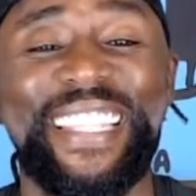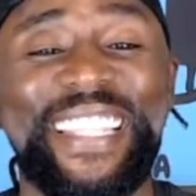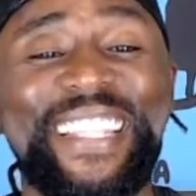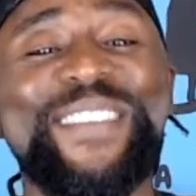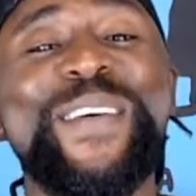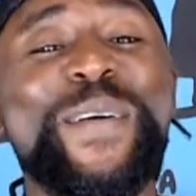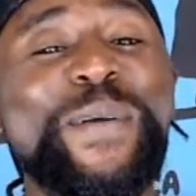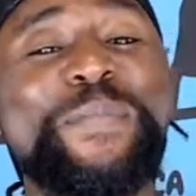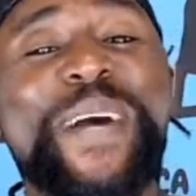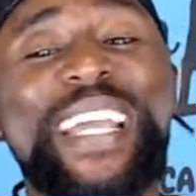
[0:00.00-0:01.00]

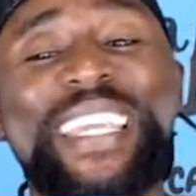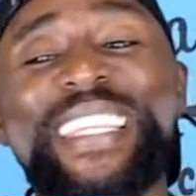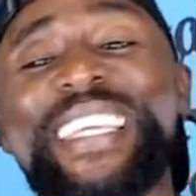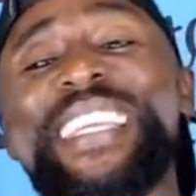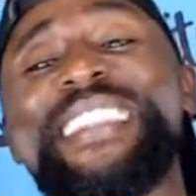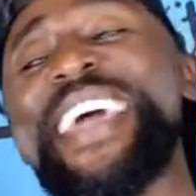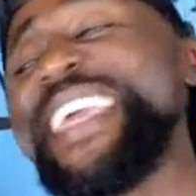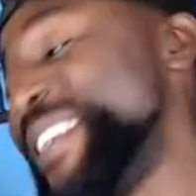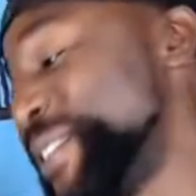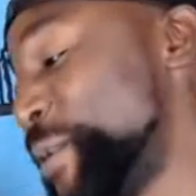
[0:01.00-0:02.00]
Welcome back indeed. Thank
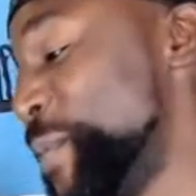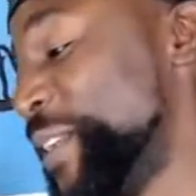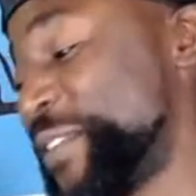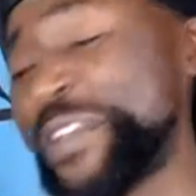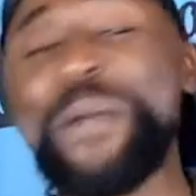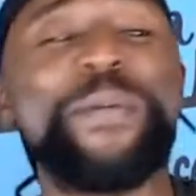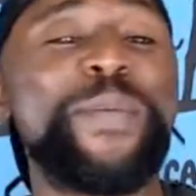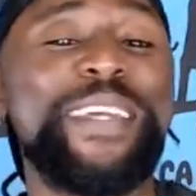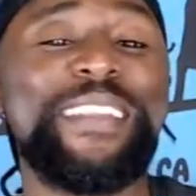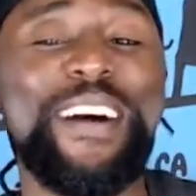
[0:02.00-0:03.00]
you so much,
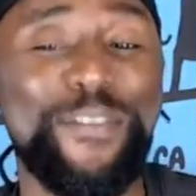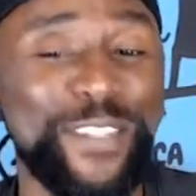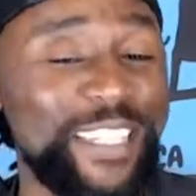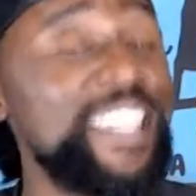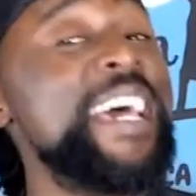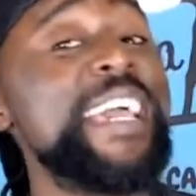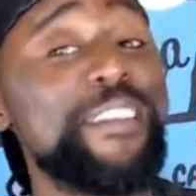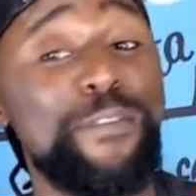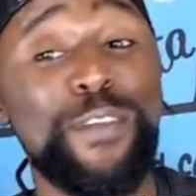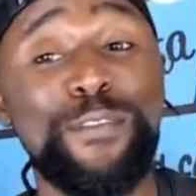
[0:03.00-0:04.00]
Maria Lofton.
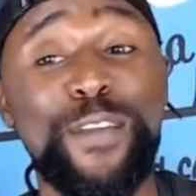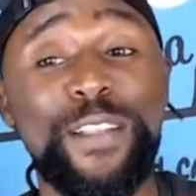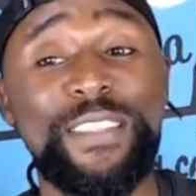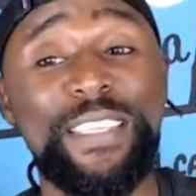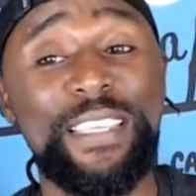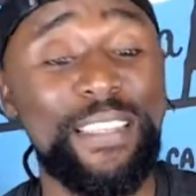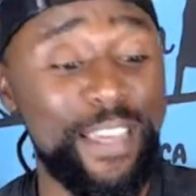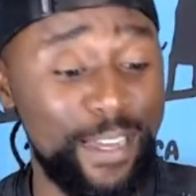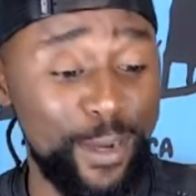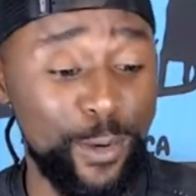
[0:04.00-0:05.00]
If you have not seen
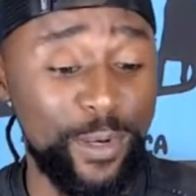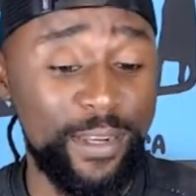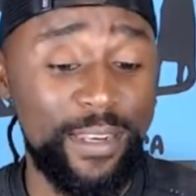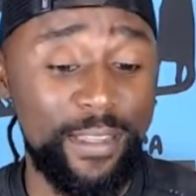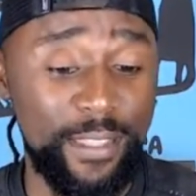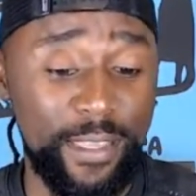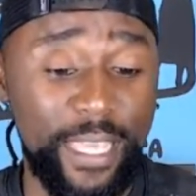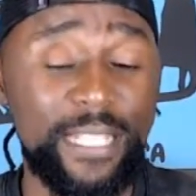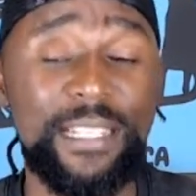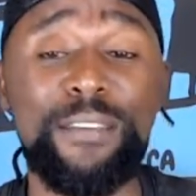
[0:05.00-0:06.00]
the
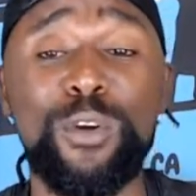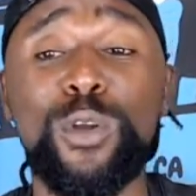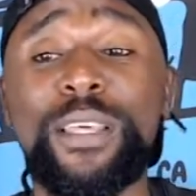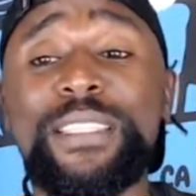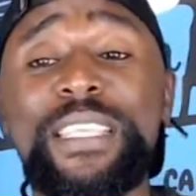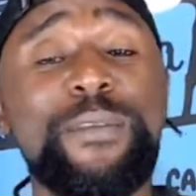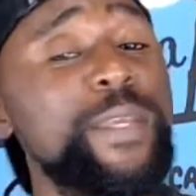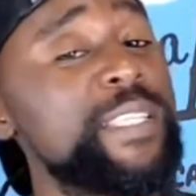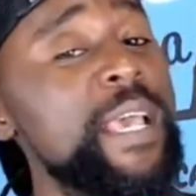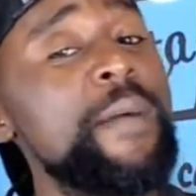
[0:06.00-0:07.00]
Kids Love Oakland
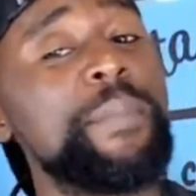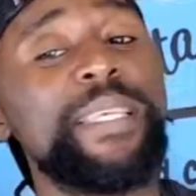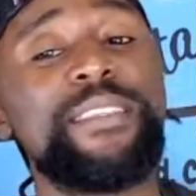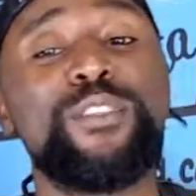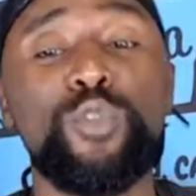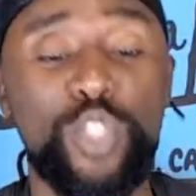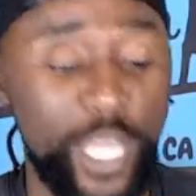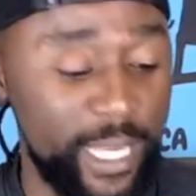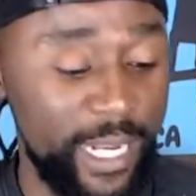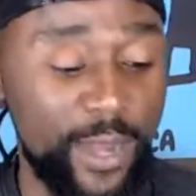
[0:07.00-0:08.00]
series, please do
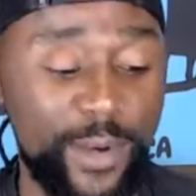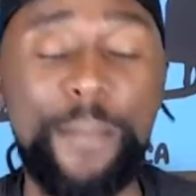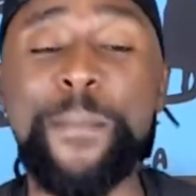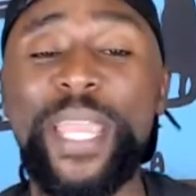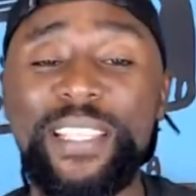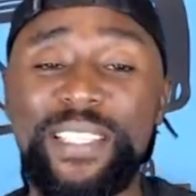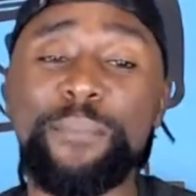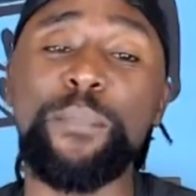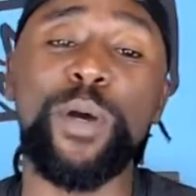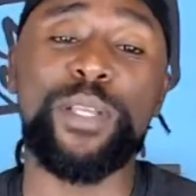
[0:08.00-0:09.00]
check it out. Amazing
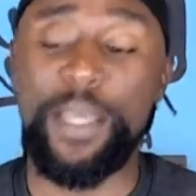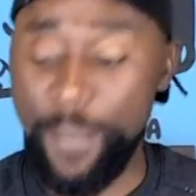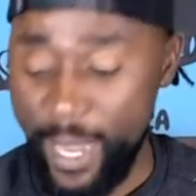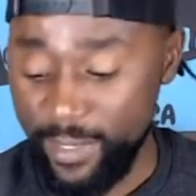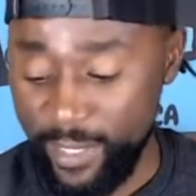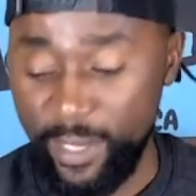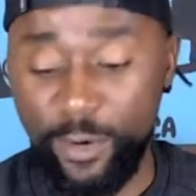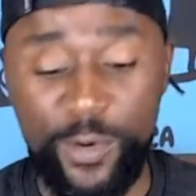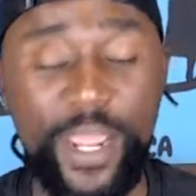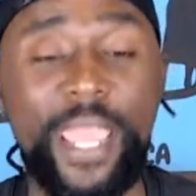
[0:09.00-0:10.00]
books, amazing
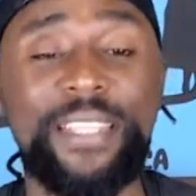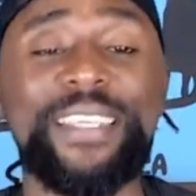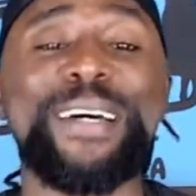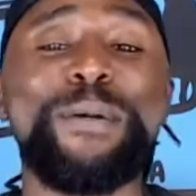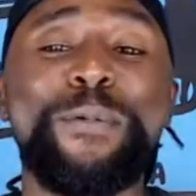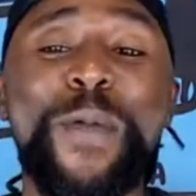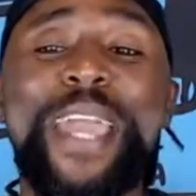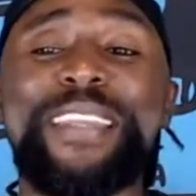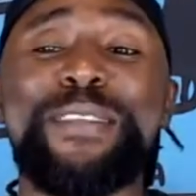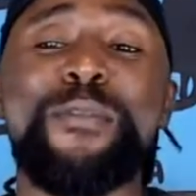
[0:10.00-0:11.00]
creator
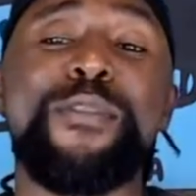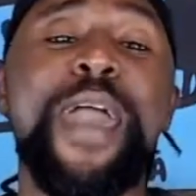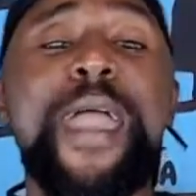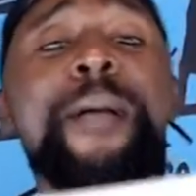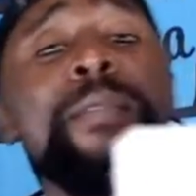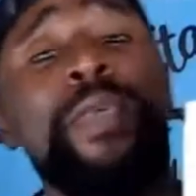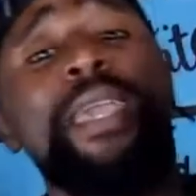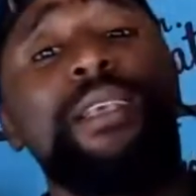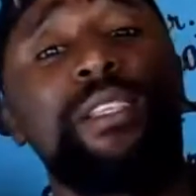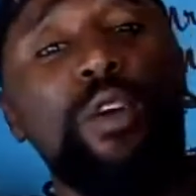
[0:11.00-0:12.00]
right there. Thank
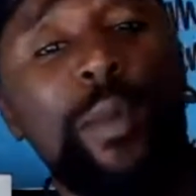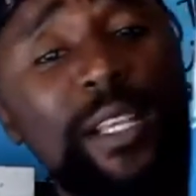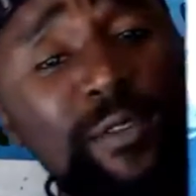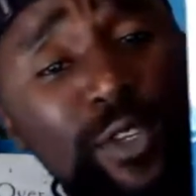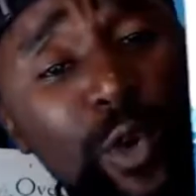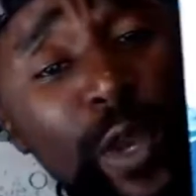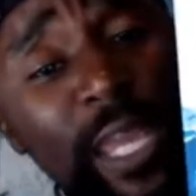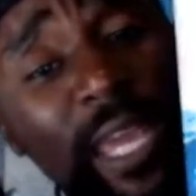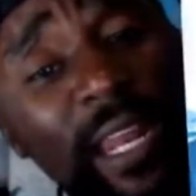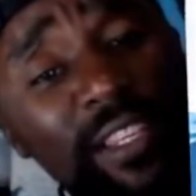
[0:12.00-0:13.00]
you so much for
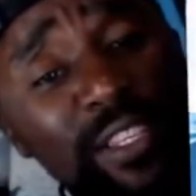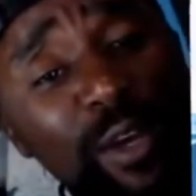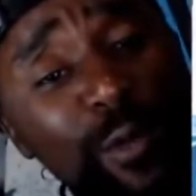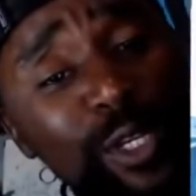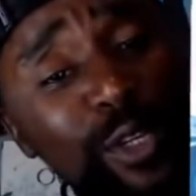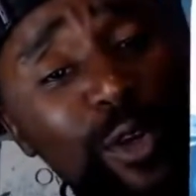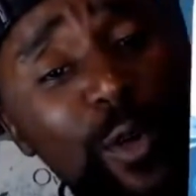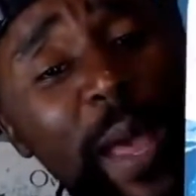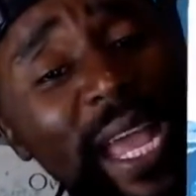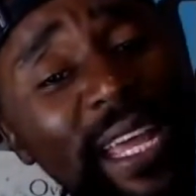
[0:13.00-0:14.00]
joining in. I just thought we should go
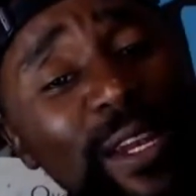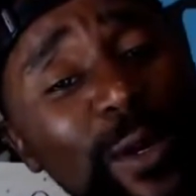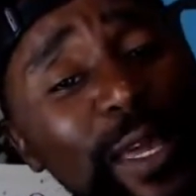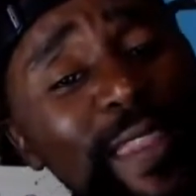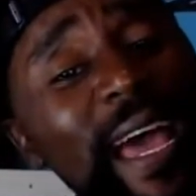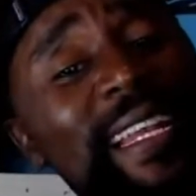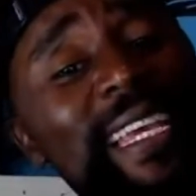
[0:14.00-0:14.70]
back and look at that.